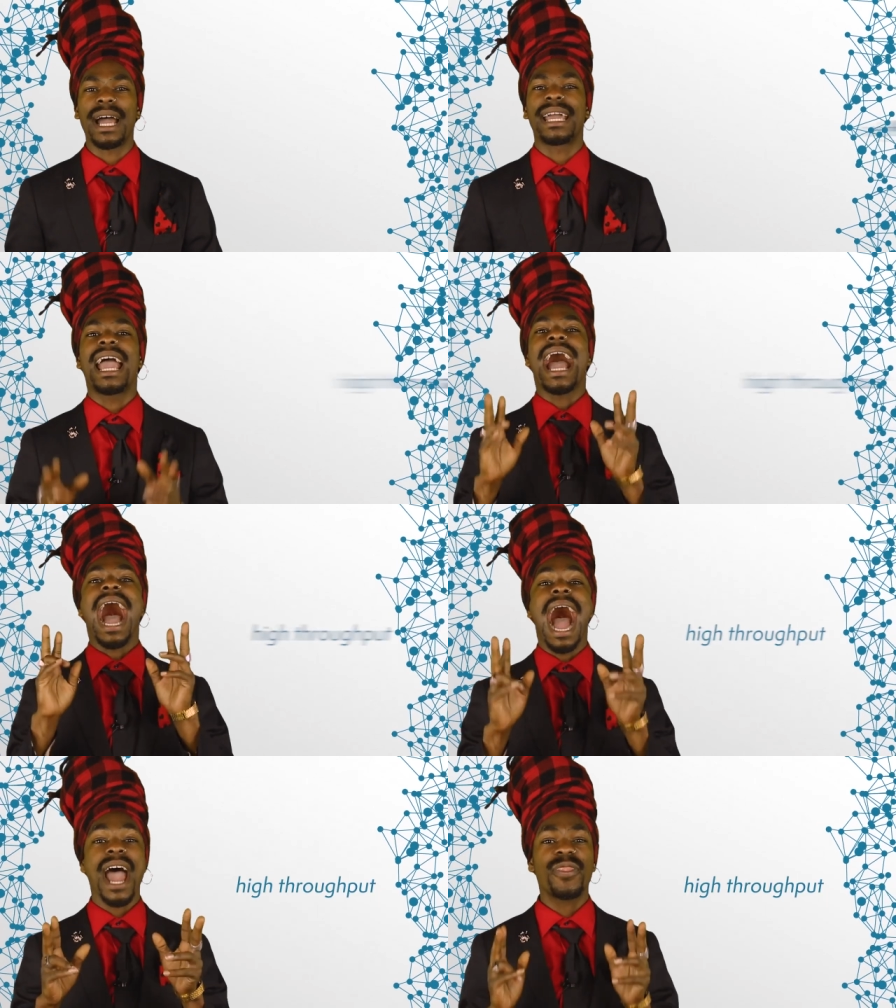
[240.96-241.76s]
by
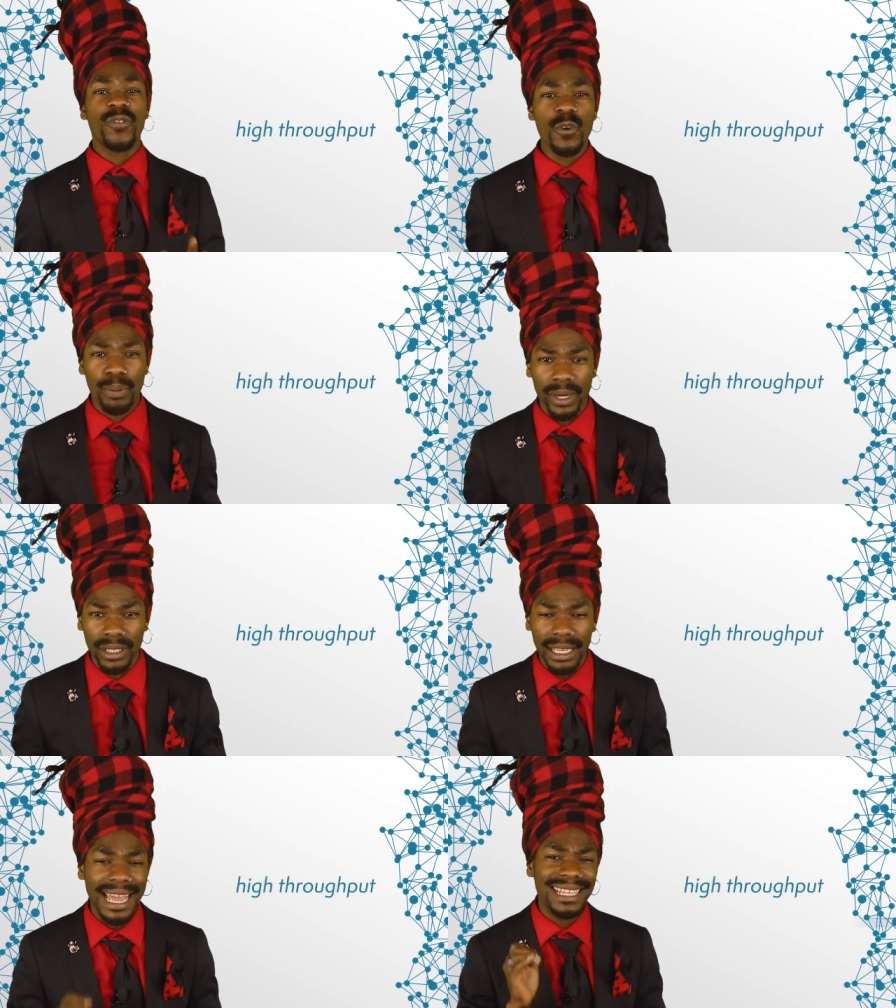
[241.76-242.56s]
high
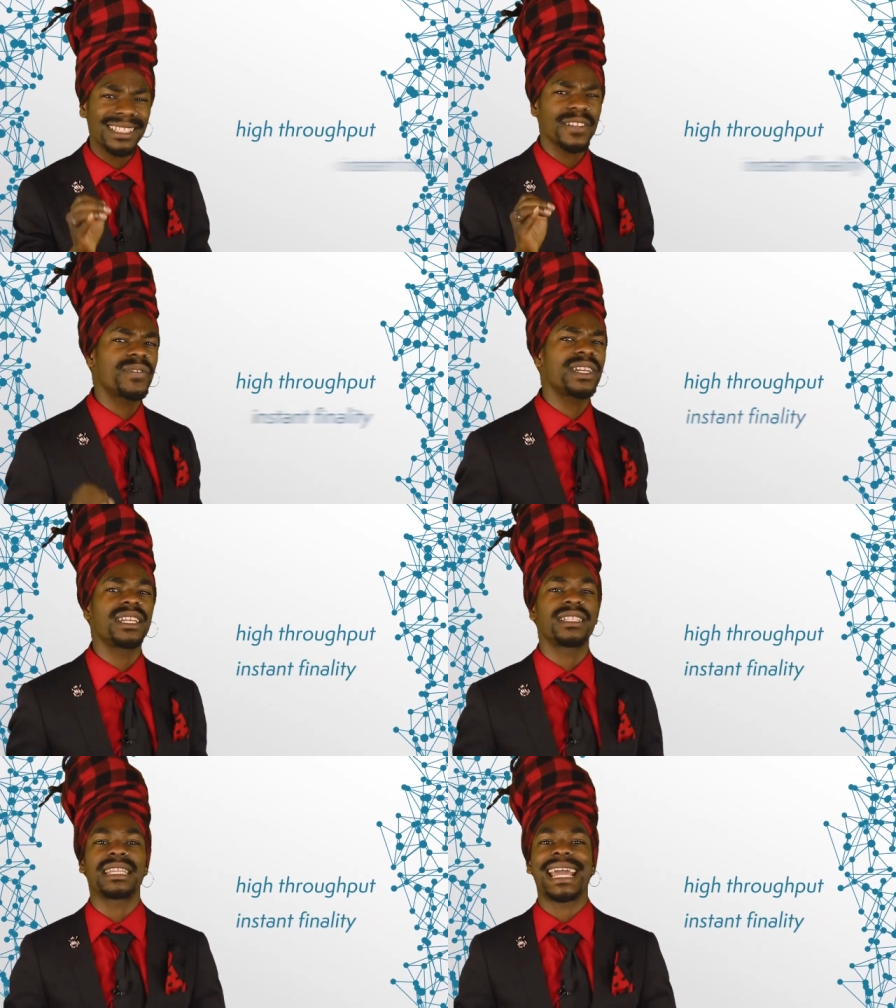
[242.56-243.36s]
throughput, instant
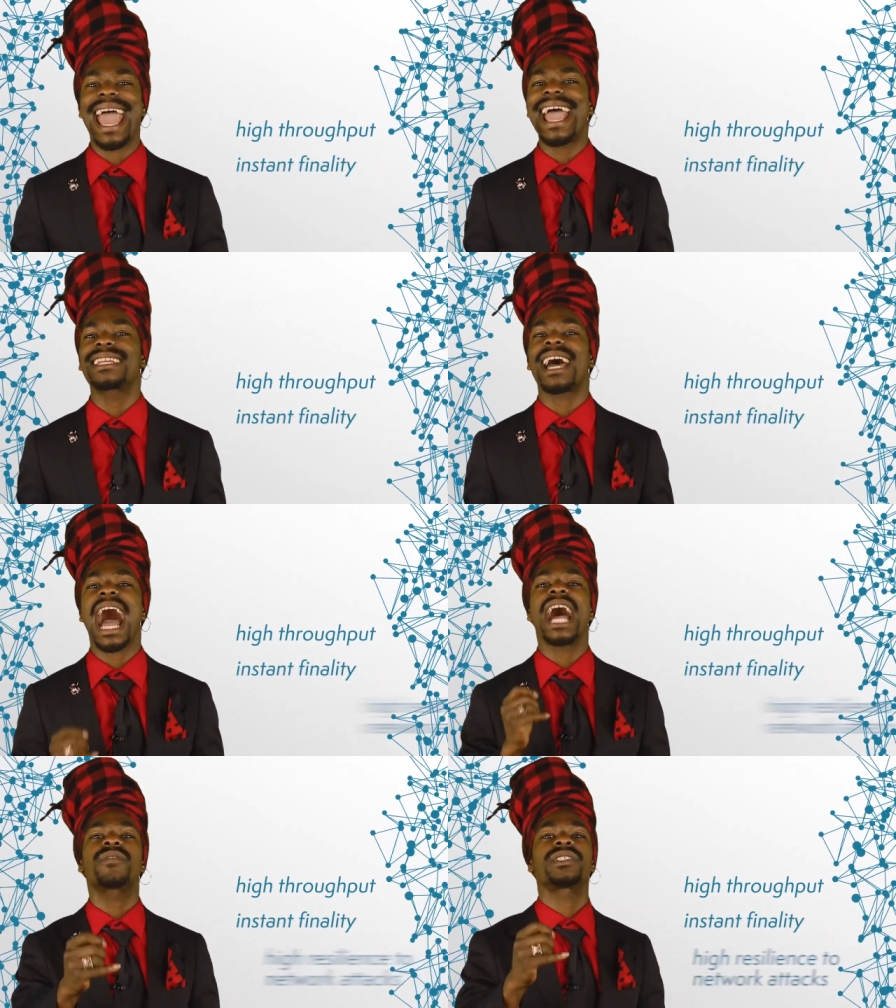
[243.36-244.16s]
finality, and
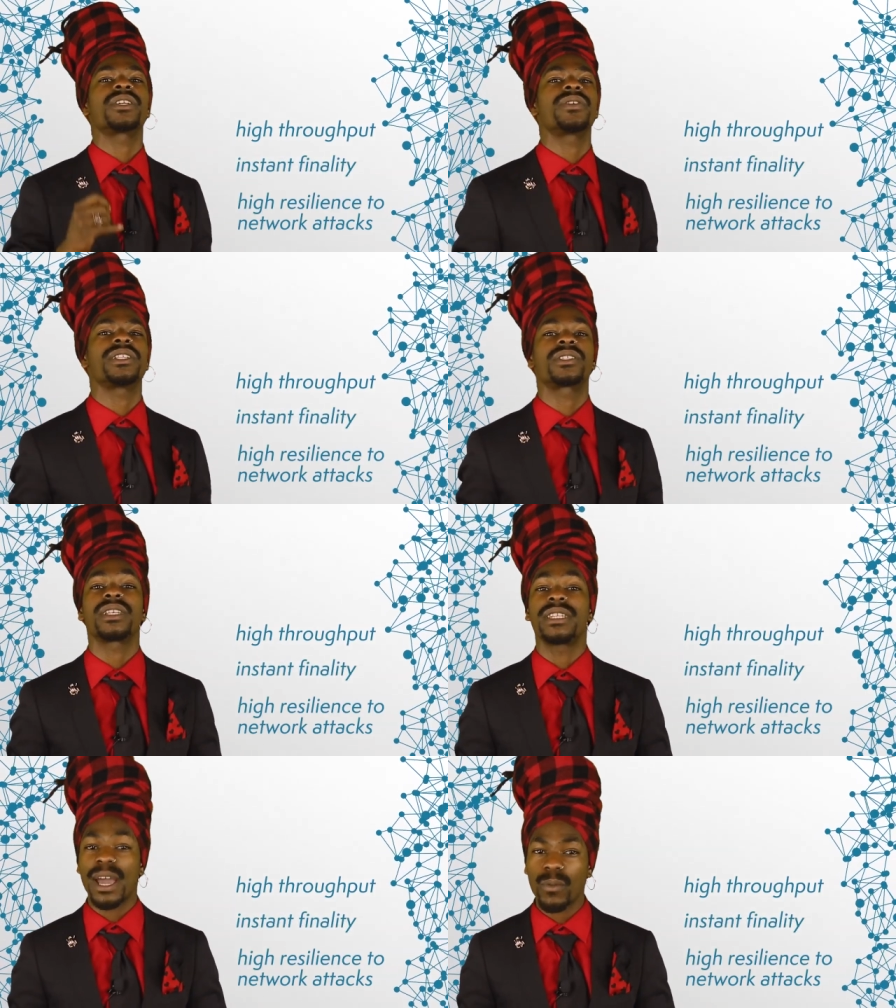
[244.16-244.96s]
high resilience
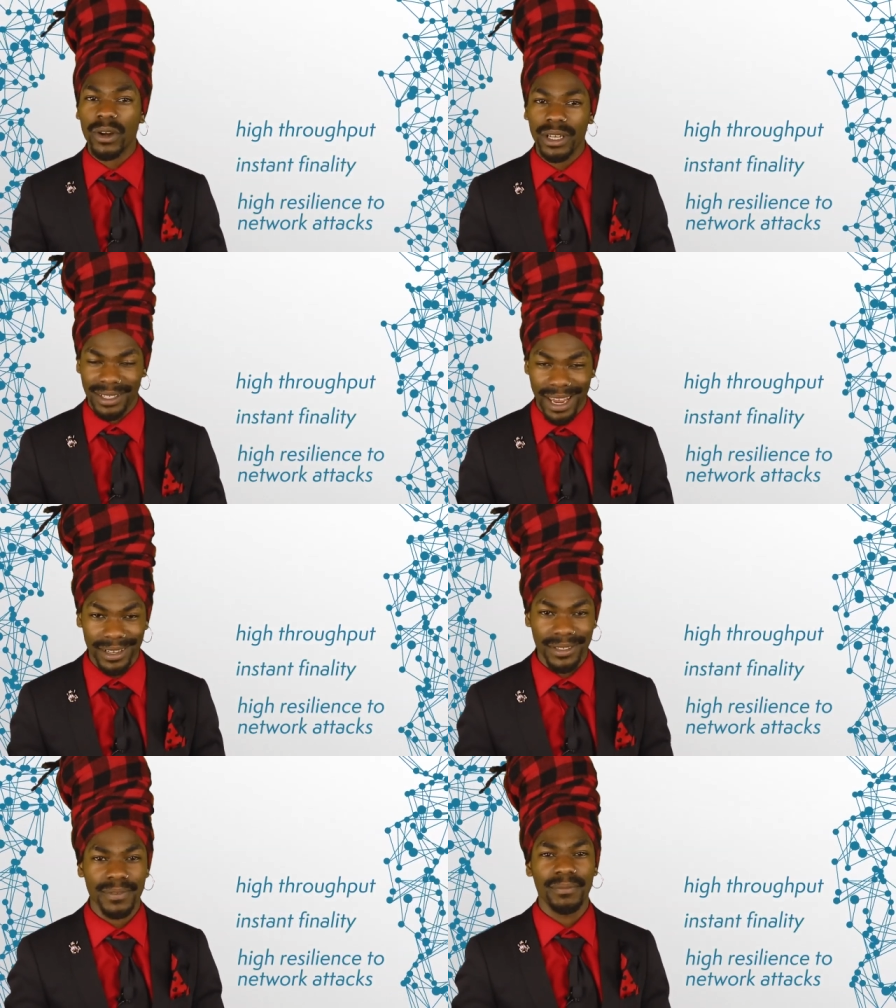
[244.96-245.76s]
to network
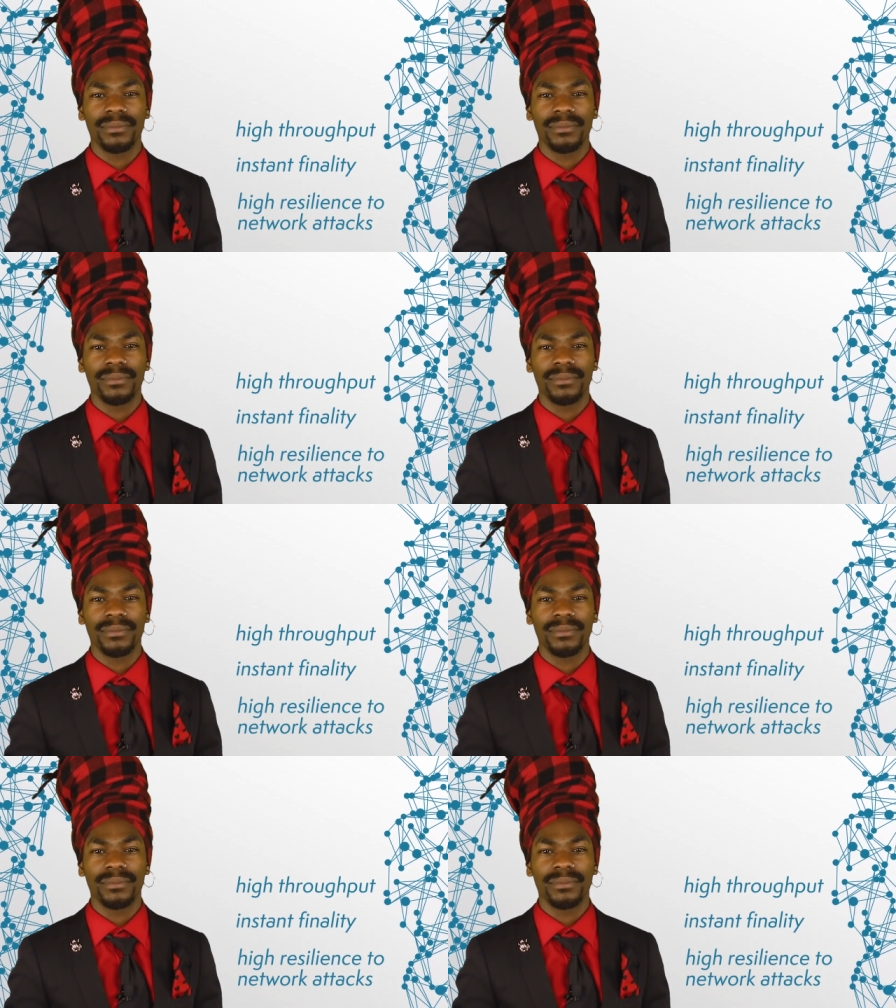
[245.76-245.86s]
attacks.